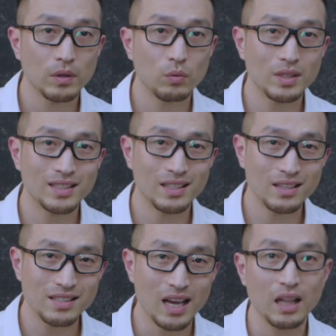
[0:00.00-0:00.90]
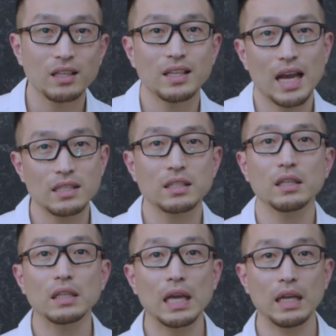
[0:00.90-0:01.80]
We did a solid casting
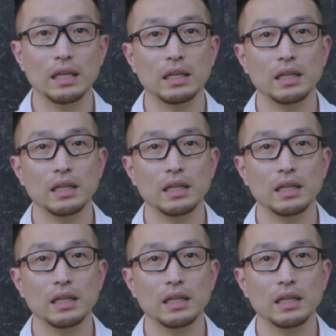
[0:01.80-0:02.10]
again,